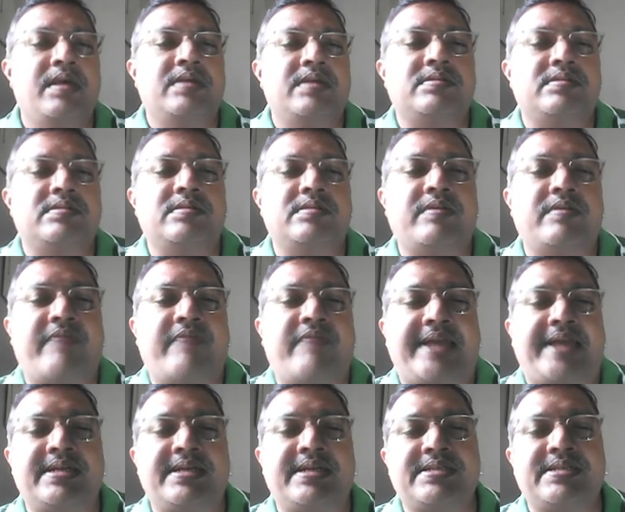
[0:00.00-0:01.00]
The
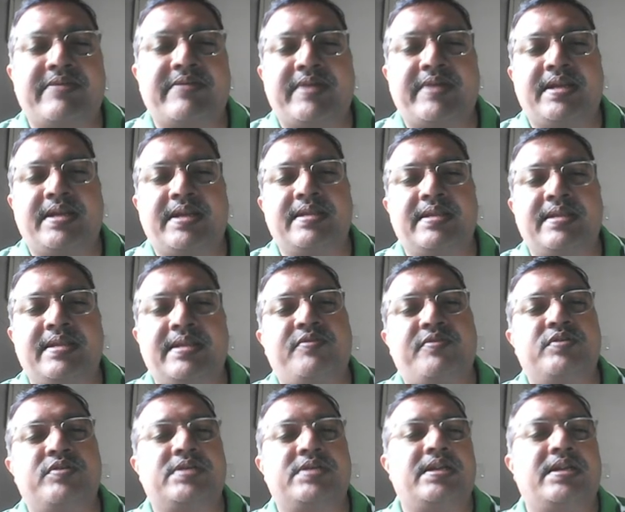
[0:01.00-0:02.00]
factors affecting the
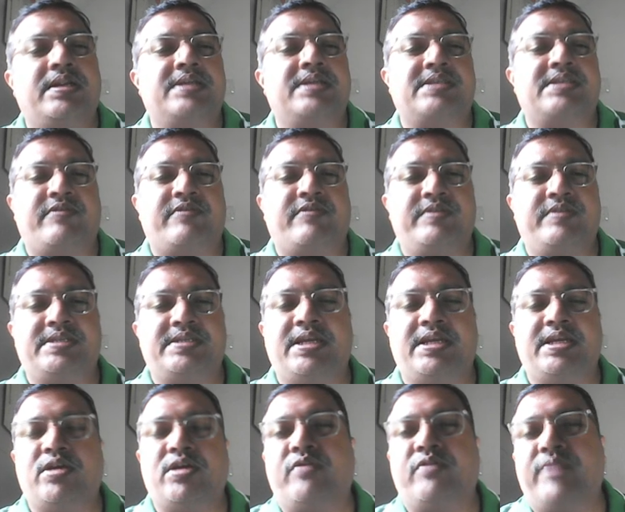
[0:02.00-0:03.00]
diffusion are surface
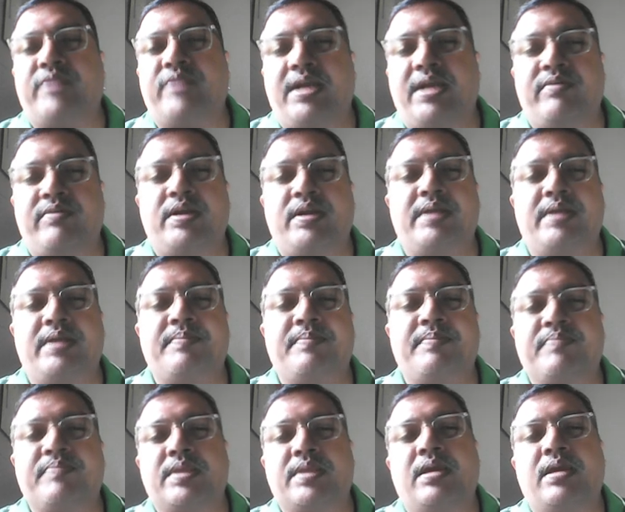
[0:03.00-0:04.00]
area of the alveoli,
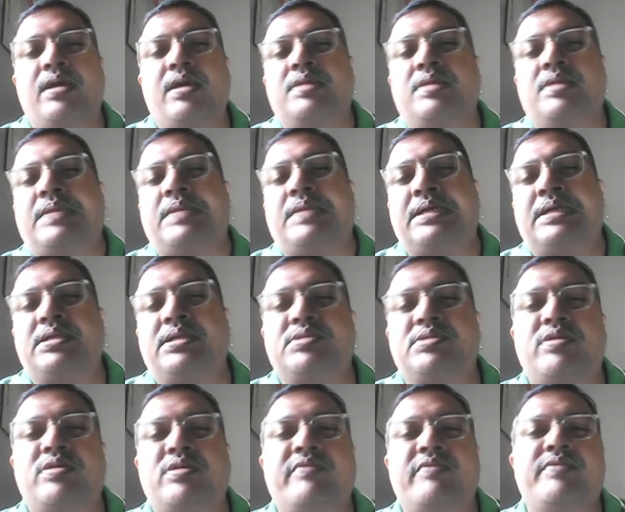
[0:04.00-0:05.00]

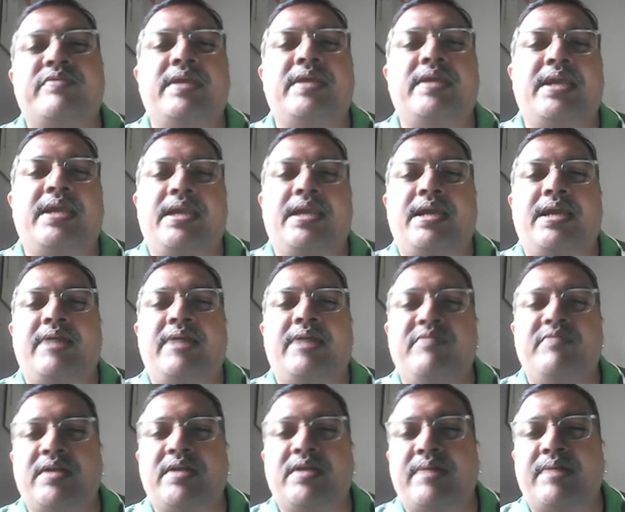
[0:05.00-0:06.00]
thickness of the
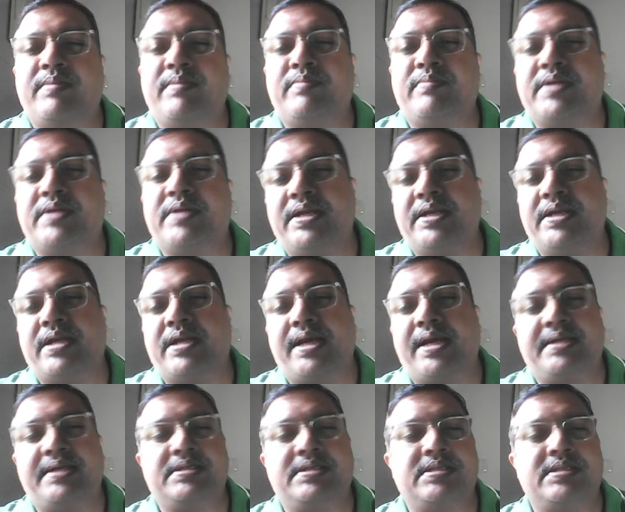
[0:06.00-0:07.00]
alveolar membrane,
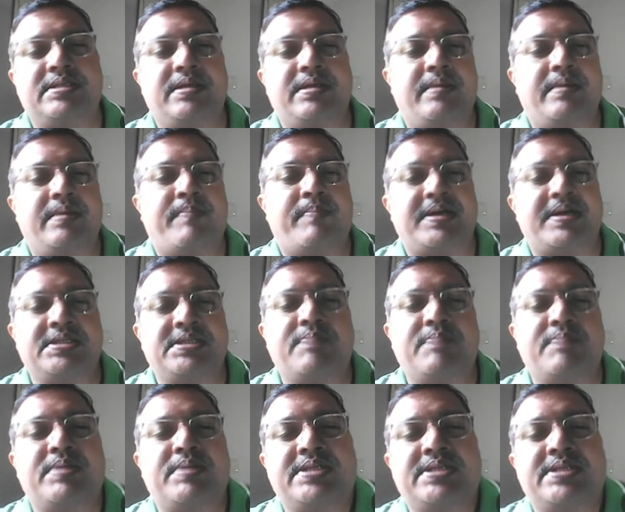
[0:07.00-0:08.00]
and the
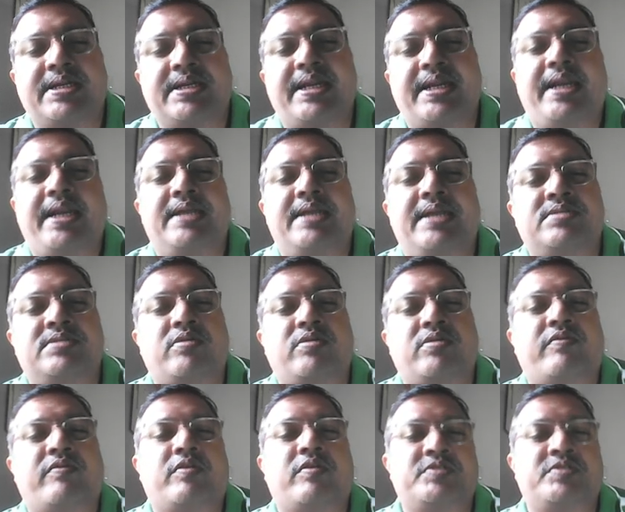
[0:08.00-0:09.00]
partial pressure gradients
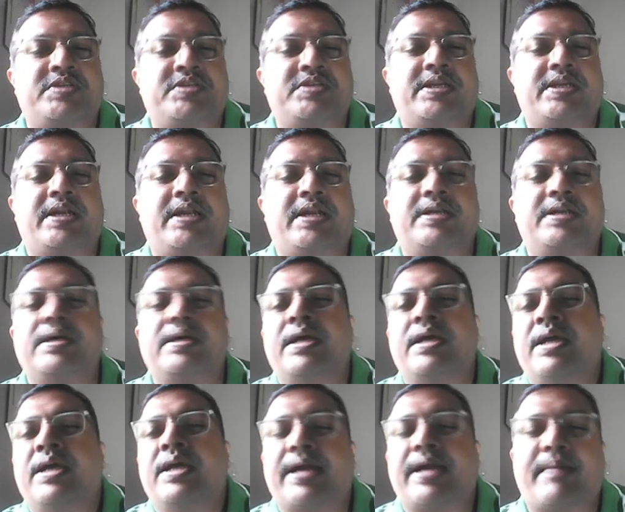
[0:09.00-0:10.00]
of oxygen and
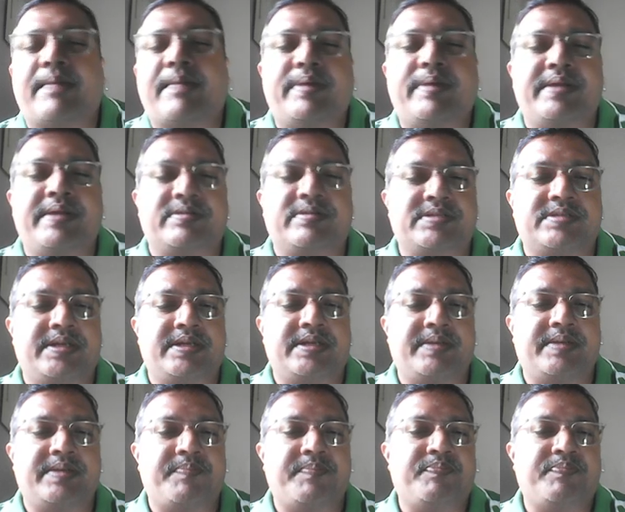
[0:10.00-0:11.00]
carbon
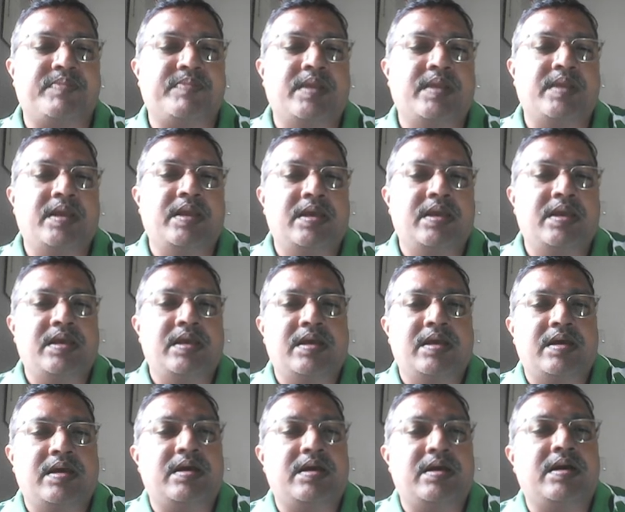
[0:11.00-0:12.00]
dioxide.
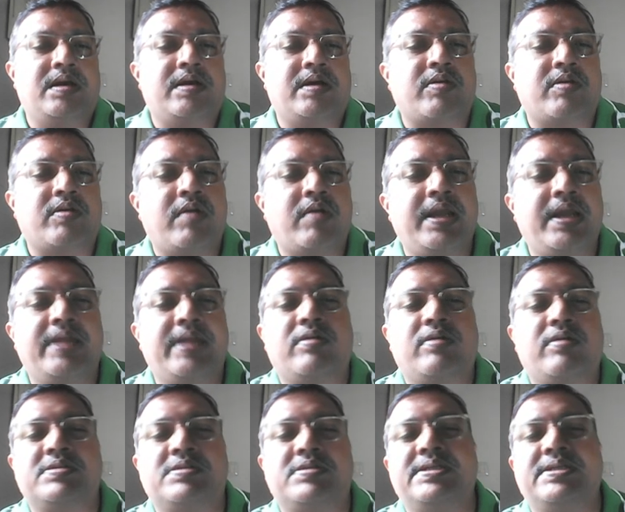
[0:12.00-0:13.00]
Role in
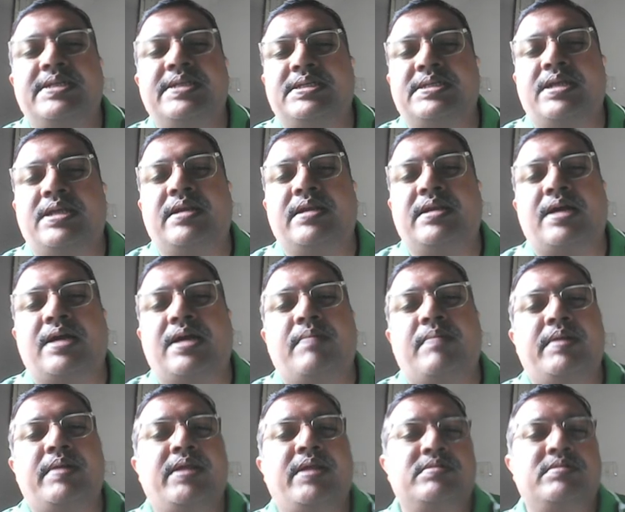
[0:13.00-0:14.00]
oxygenation and
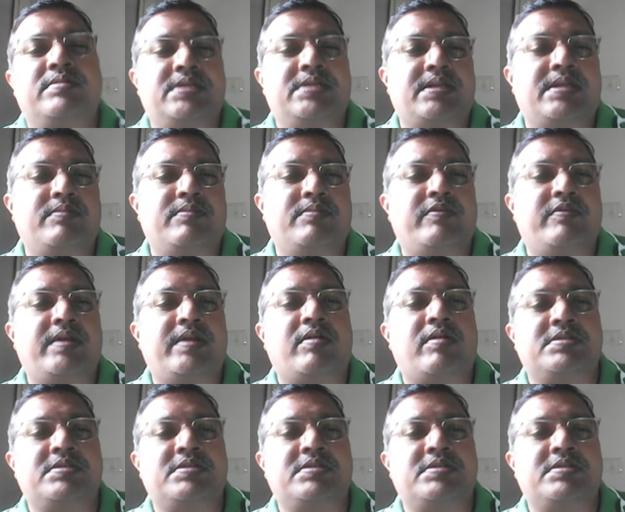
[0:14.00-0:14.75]
carbon dioxide removal.